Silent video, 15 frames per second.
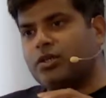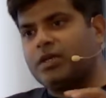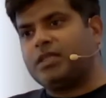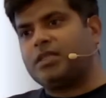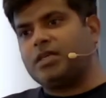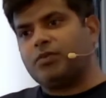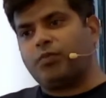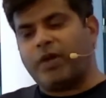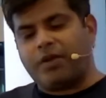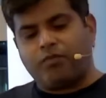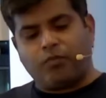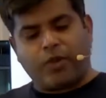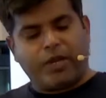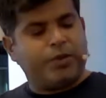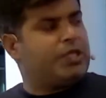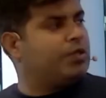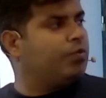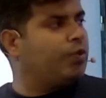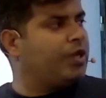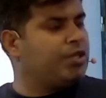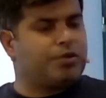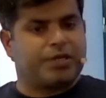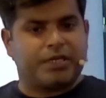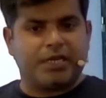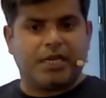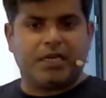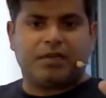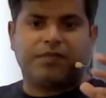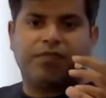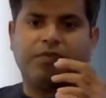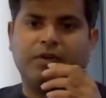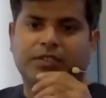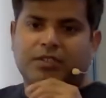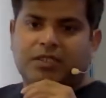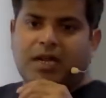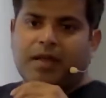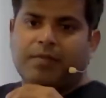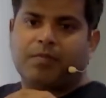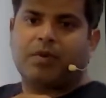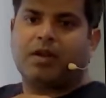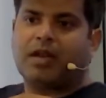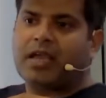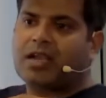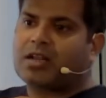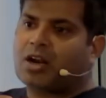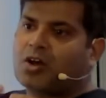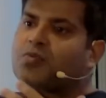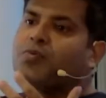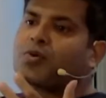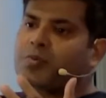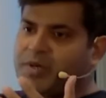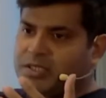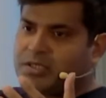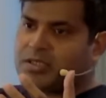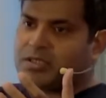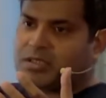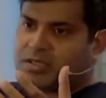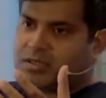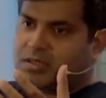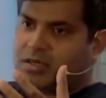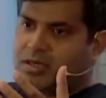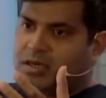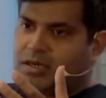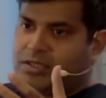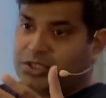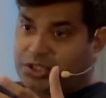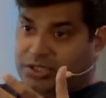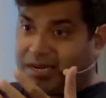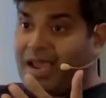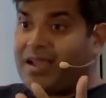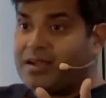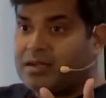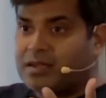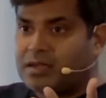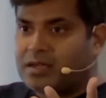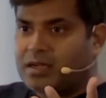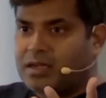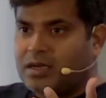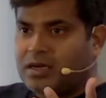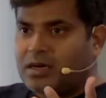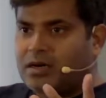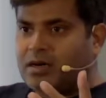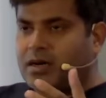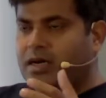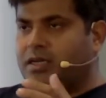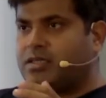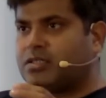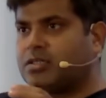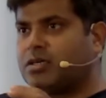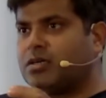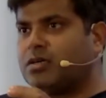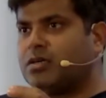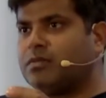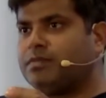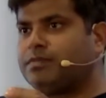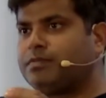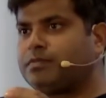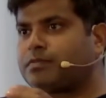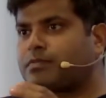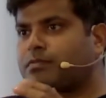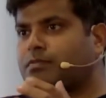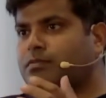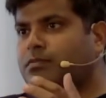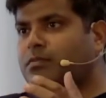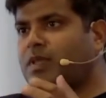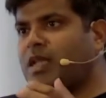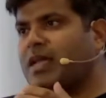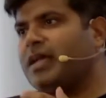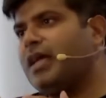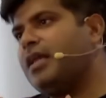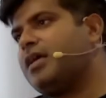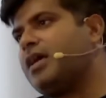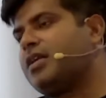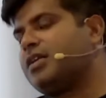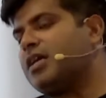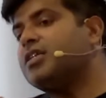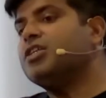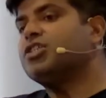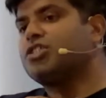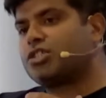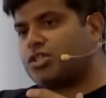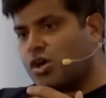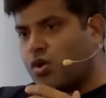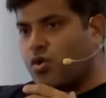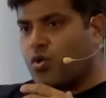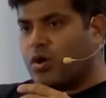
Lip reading: when you create first time like CloudFormation stack, right? So it doesn't show